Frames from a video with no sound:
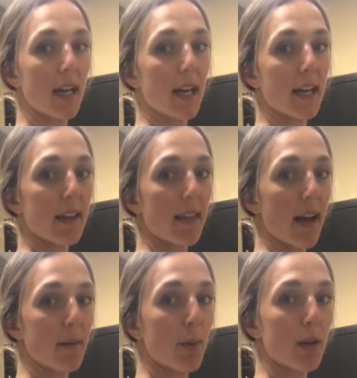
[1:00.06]
it can
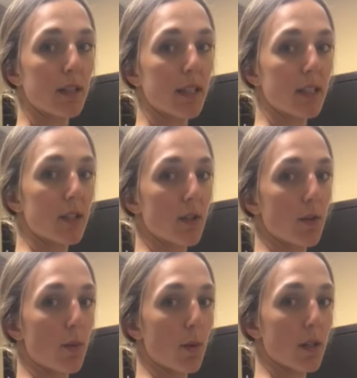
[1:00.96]
then put us
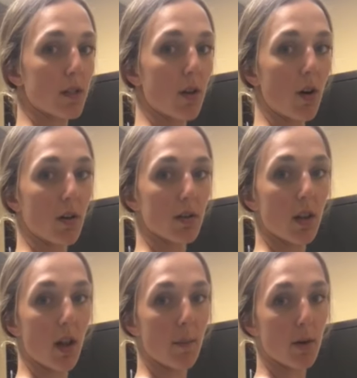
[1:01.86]
into what is called
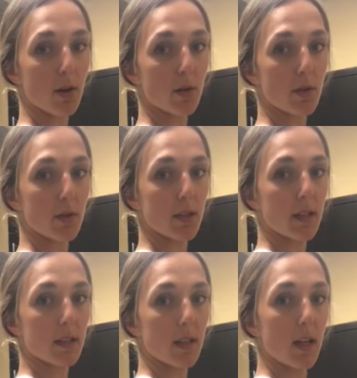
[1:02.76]
lumbar lordosis.